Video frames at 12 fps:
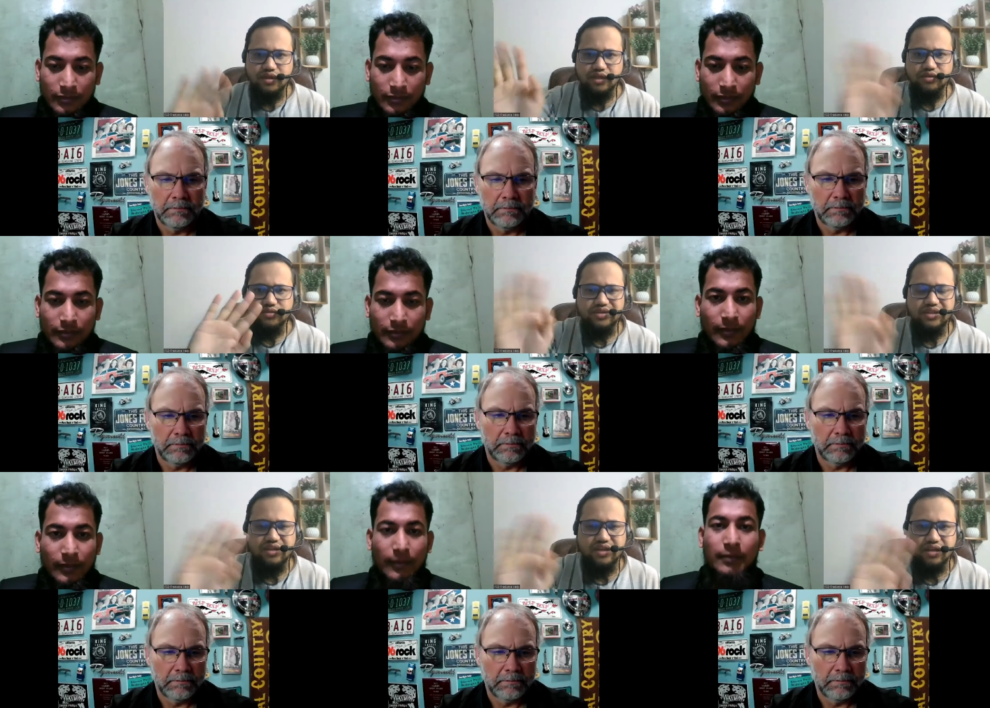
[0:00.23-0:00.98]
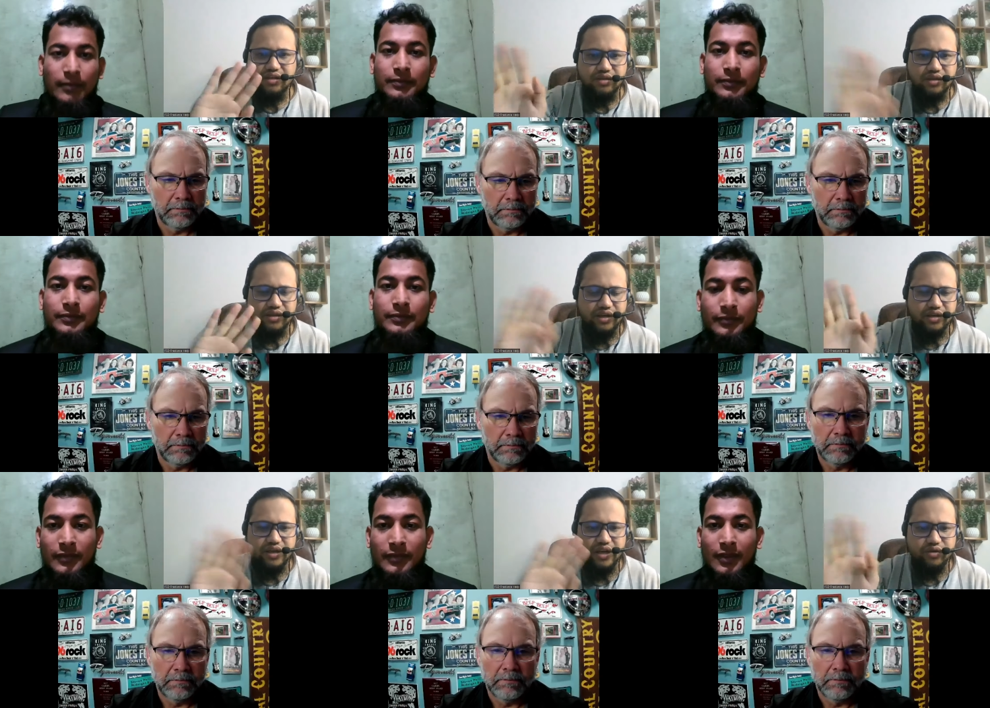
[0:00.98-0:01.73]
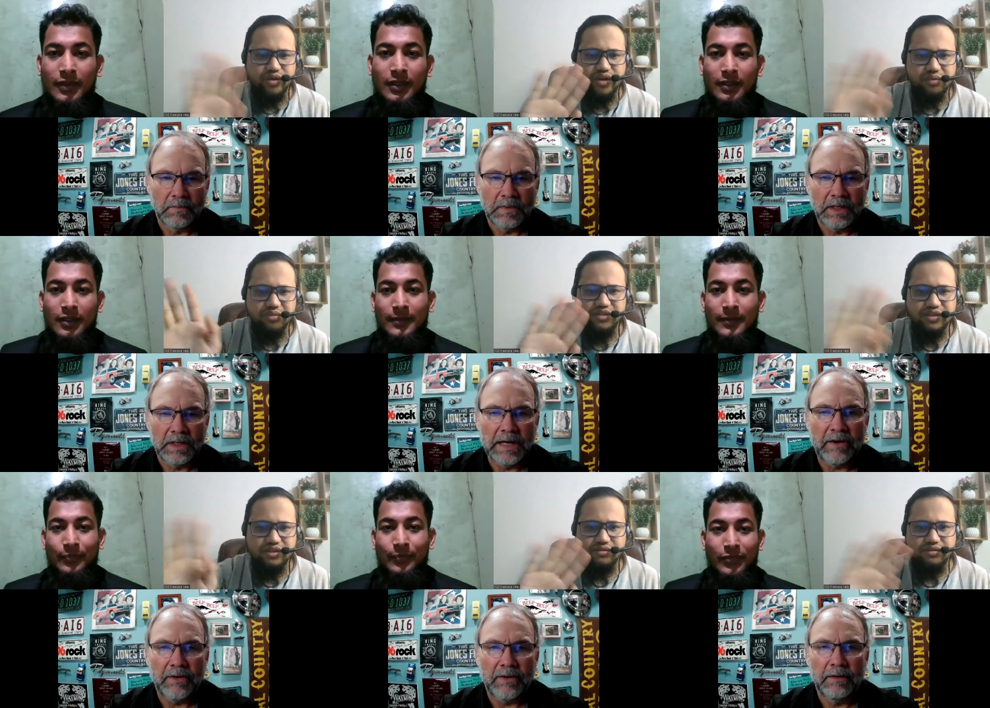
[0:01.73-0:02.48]
Speaker 1: Hello, sir. Can you hear me, Oh,
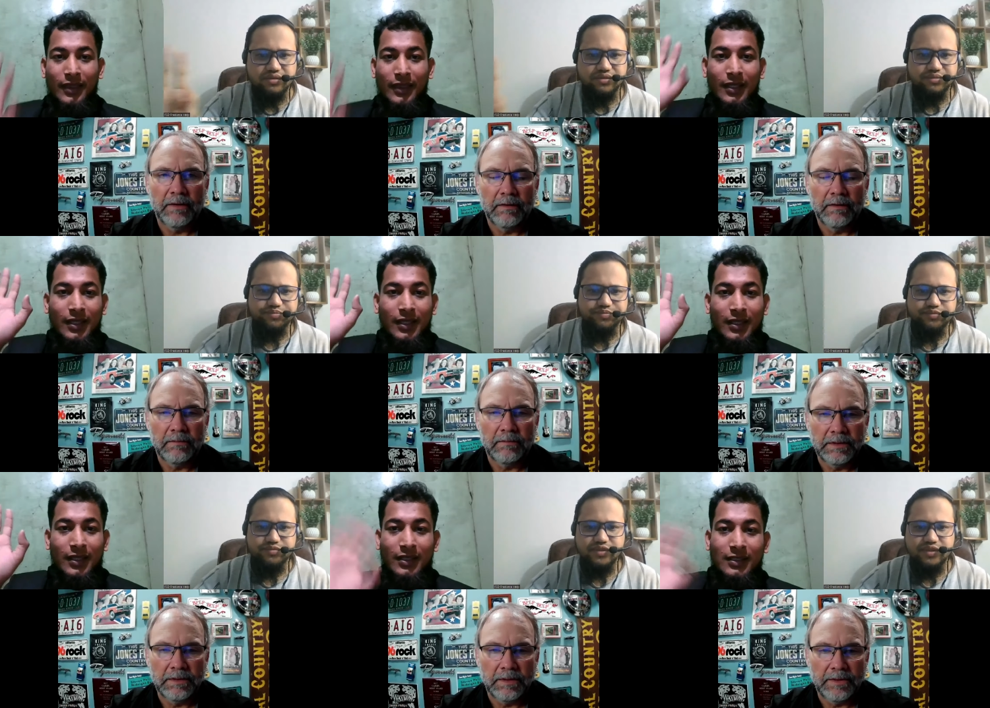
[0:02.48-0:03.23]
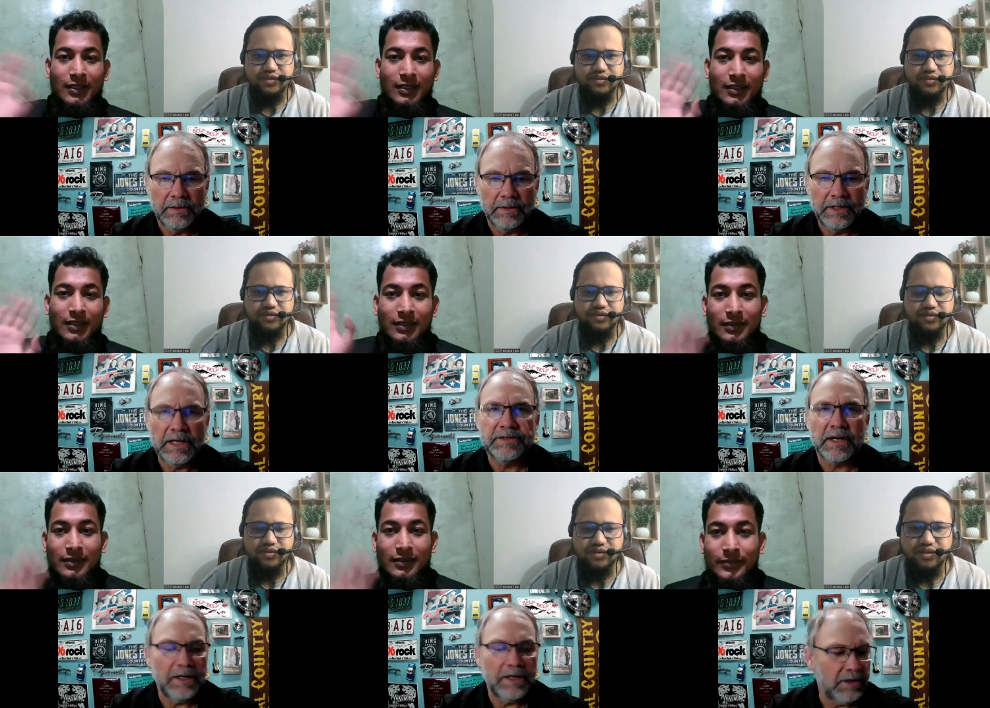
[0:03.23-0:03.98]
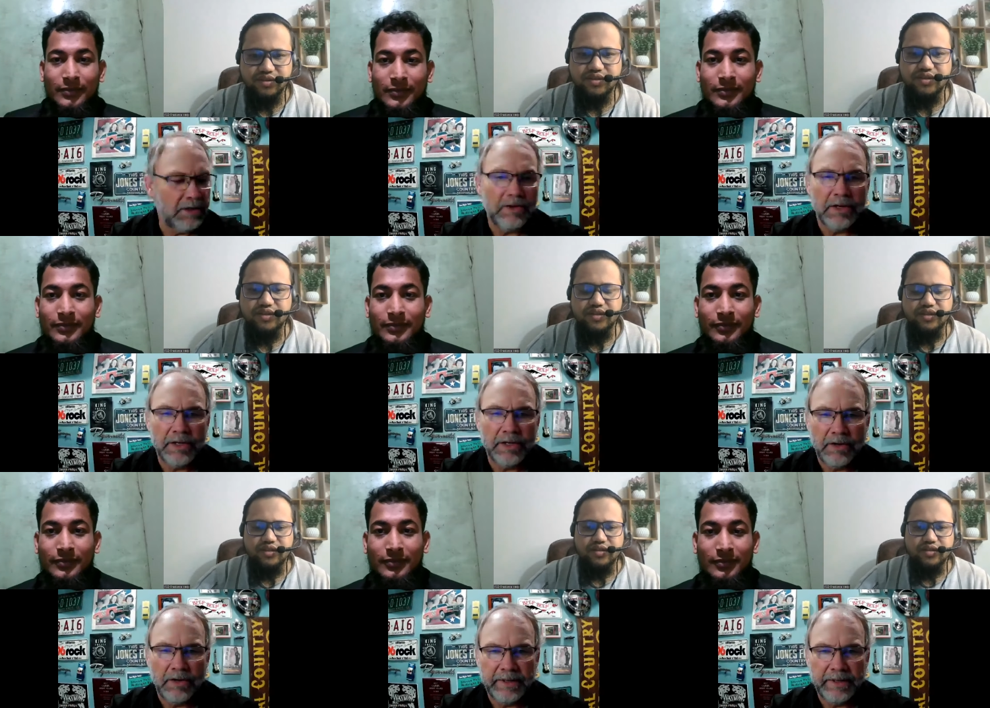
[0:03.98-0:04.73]
sir?
Speaker 2: yes, I can hear you. Can you hear
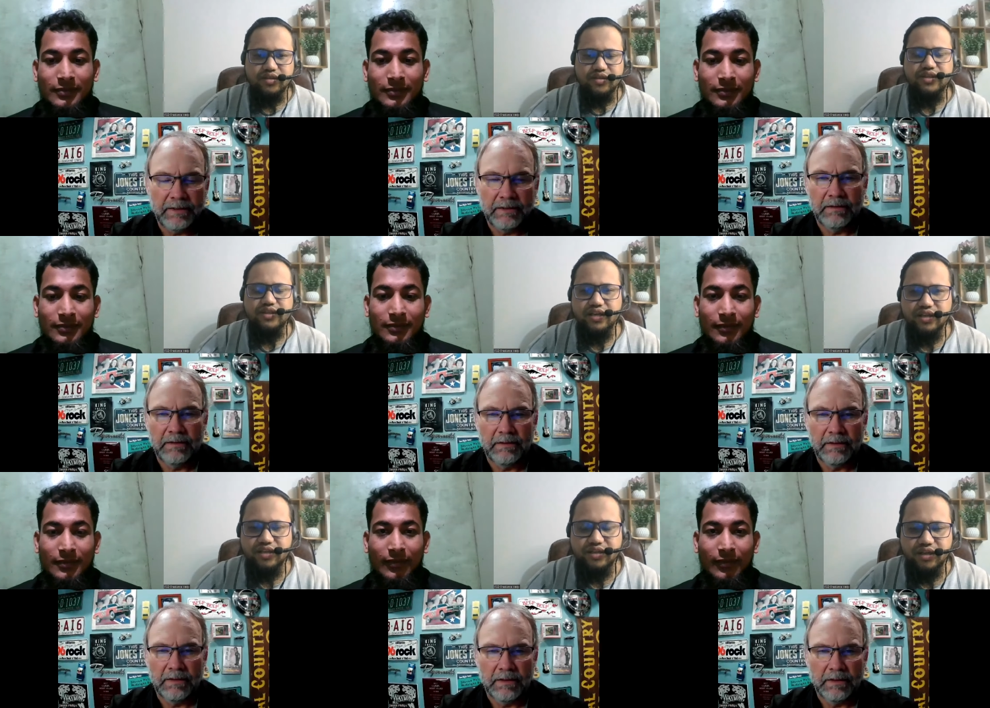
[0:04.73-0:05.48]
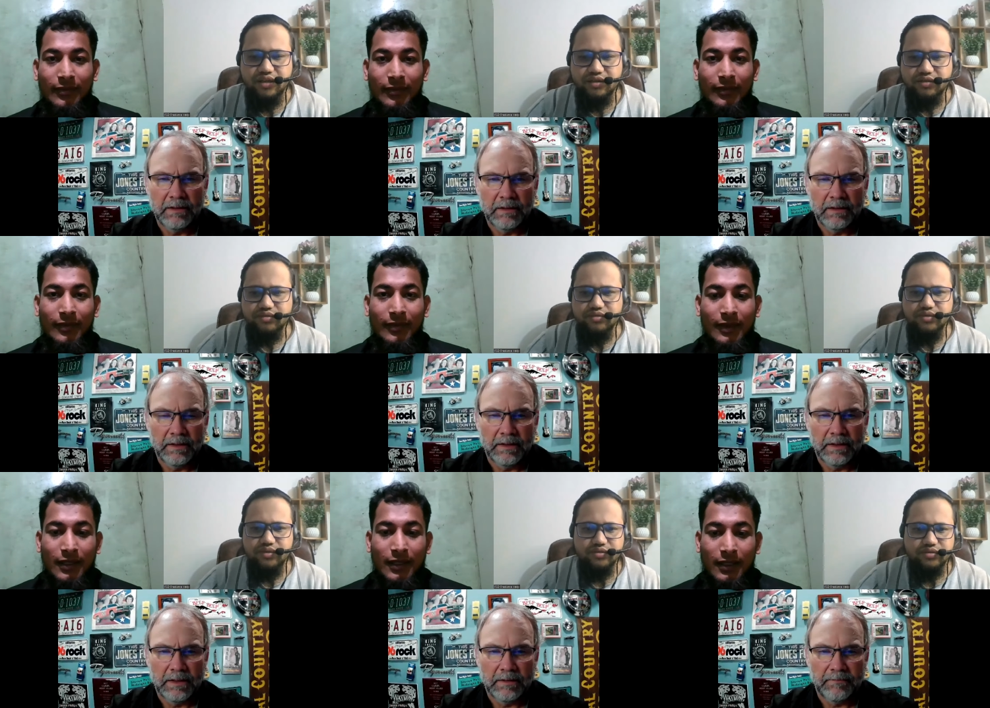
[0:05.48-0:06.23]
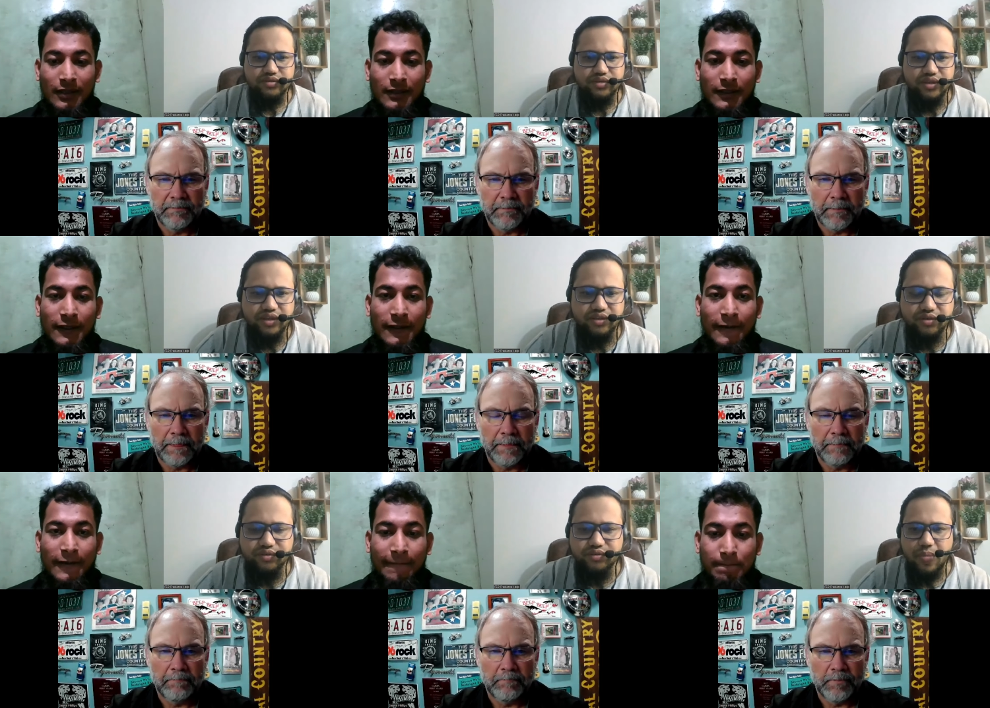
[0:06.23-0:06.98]
me?
Speaker 1: Yeah. We also hear
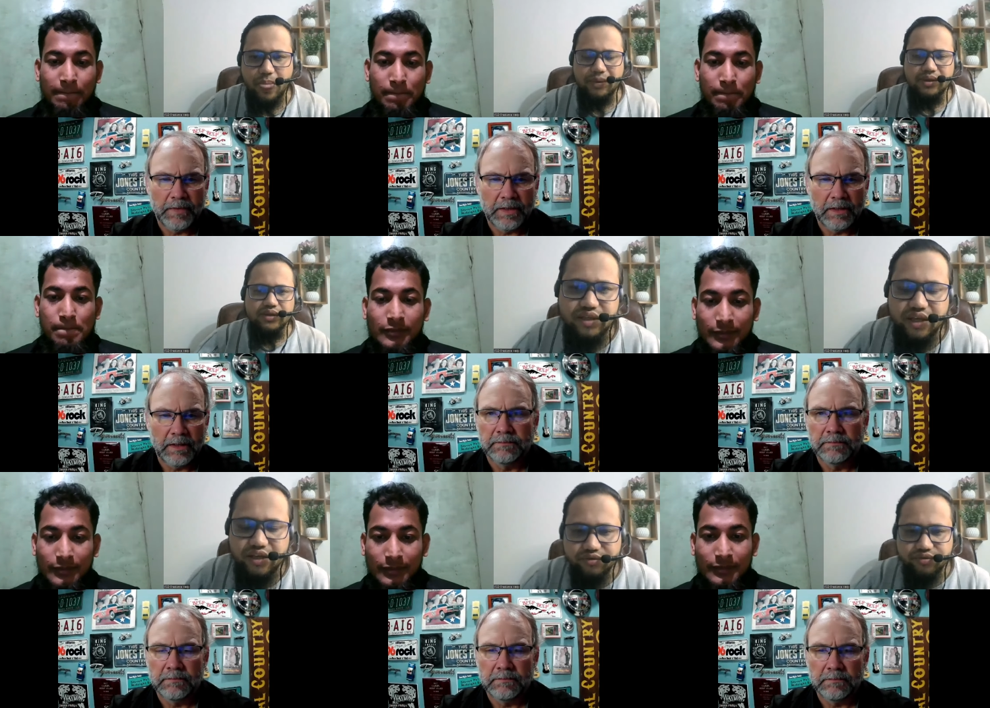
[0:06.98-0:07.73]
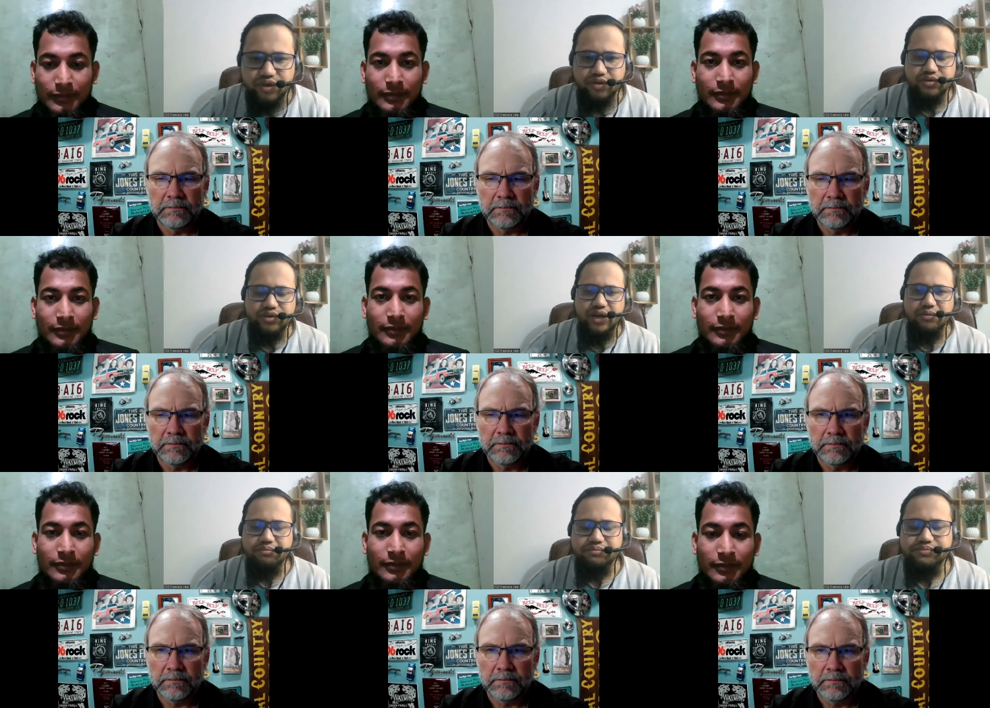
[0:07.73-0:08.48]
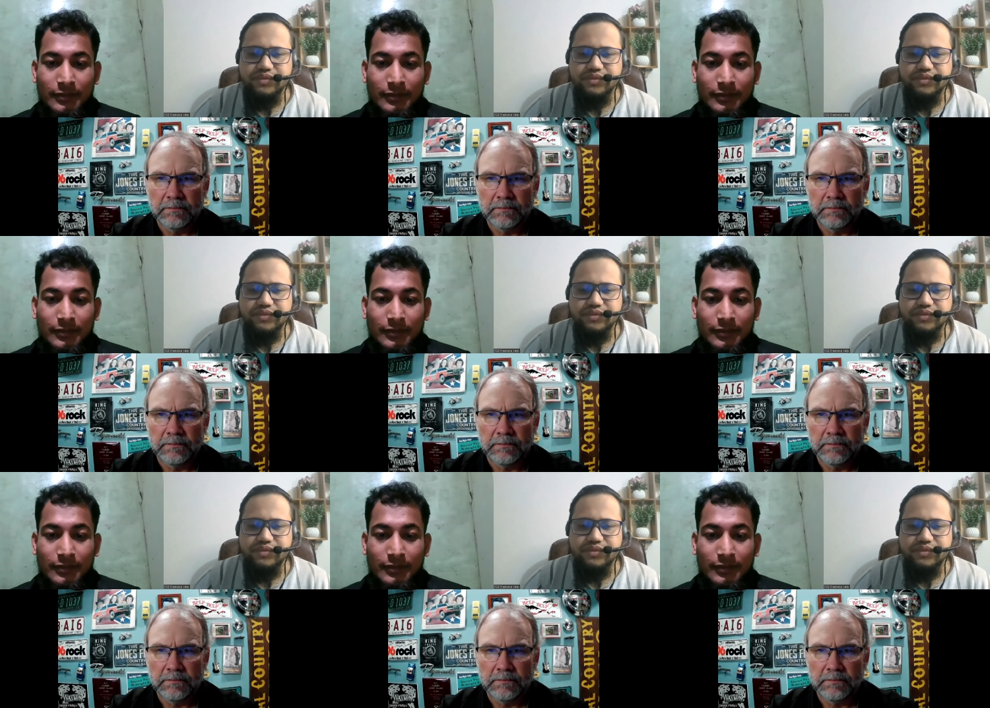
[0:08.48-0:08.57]
you. Thank you for your time,